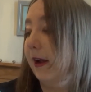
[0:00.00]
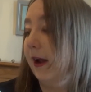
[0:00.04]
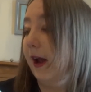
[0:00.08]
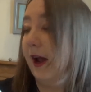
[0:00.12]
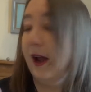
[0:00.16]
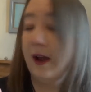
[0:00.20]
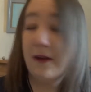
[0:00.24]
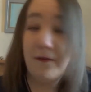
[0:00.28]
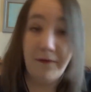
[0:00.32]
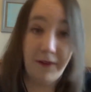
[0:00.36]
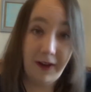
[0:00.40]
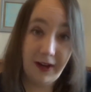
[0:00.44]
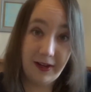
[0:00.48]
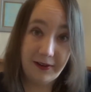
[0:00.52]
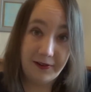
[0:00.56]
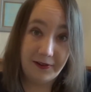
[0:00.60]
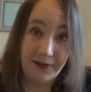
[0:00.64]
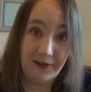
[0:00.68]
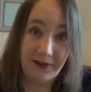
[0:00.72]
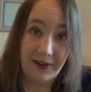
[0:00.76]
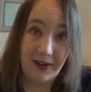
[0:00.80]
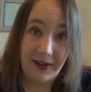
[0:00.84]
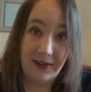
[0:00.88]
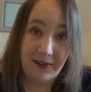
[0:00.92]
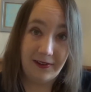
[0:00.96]
have had
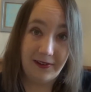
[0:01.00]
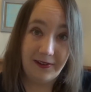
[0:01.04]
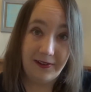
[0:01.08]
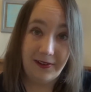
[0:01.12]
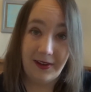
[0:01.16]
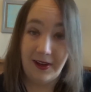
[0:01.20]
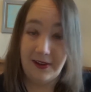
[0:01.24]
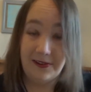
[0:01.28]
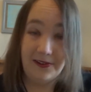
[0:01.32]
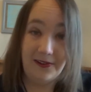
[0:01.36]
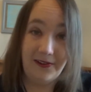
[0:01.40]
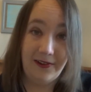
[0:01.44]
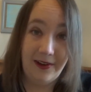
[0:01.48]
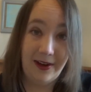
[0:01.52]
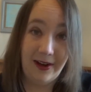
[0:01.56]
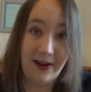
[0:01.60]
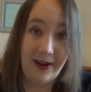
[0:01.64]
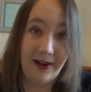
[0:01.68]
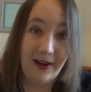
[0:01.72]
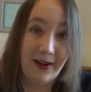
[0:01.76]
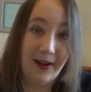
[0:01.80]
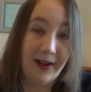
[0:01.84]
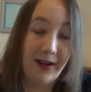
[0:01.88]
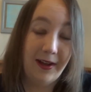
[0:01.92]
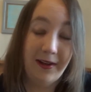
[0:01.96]
since last
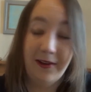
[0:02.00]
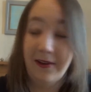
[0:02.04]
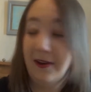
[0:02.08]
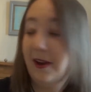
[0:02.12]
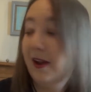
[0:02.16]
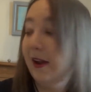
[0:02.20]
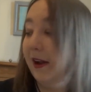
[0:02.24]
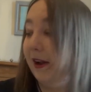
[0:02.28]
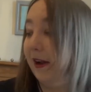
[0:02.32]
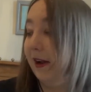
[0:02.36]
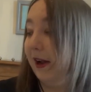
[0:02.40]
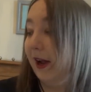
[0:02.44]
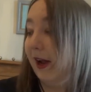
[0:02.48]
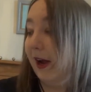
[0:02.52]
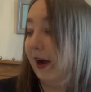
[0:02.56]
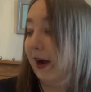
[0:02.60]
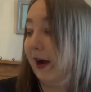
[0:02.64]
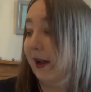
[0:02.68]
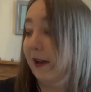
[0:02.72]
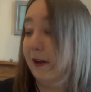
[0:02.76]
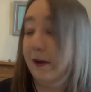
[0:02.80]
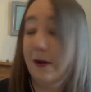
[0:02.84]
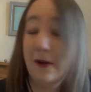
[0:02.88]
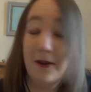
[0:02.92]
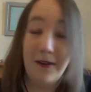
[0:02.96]
year, and I
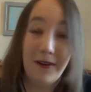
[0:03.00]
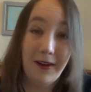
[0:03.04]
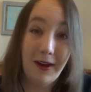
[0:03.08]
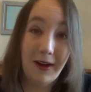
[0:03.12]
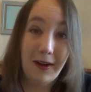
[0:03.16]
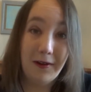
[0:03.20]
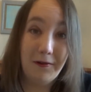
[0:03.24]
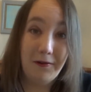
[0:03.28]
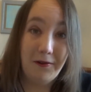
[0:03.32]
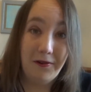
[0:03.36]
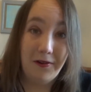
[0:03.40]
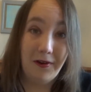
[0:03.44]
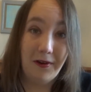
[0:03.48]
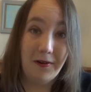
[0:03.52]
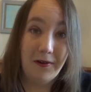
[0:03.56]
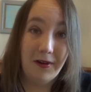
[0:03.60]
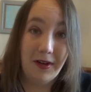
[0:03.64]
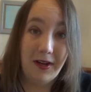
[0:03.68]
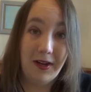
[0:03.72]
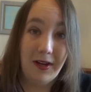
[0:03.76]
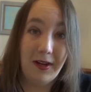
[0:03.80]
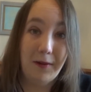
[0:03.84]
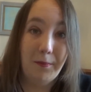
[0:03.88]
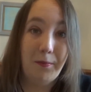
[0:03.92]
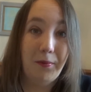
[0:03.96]
know that I've shown it
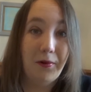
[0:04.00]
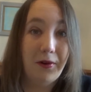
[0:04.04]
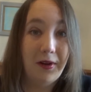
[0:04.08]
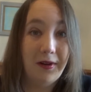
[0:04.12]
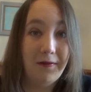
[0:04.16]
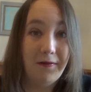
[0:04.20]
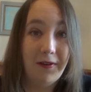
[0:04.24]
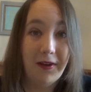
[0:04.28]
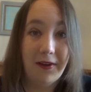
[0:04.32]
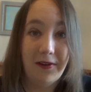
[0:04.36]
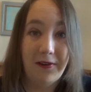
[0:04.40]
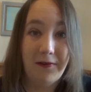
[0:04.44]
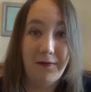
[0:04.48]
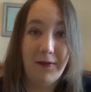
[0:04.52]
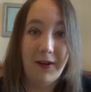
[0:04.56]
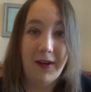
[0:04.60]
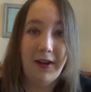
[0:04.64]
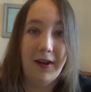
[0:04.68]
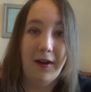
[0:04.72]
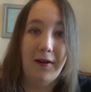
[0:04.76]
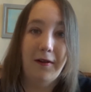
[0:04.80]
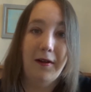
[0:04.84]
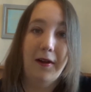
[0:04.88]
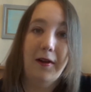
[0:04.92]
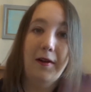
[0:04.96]
in a previous
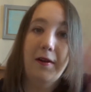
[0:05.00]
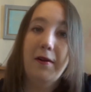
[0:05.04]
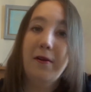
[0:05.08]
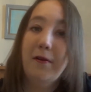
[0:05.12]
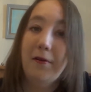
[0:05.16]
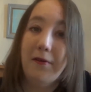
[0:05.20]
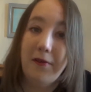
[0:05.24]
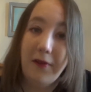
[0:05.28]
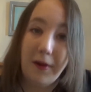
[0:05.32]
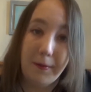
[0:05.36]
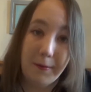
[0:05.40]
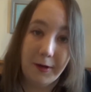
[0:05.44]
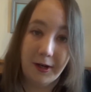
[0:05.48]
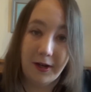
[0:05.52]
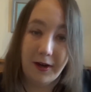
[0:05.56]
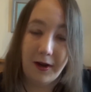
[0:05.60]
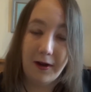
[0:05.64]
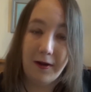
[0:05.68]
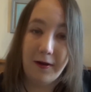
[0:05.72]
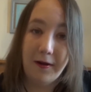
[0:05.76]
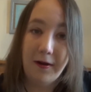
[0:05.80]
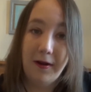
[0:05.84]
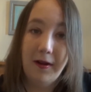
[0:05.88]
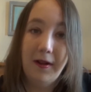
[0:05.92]
video a long time ago,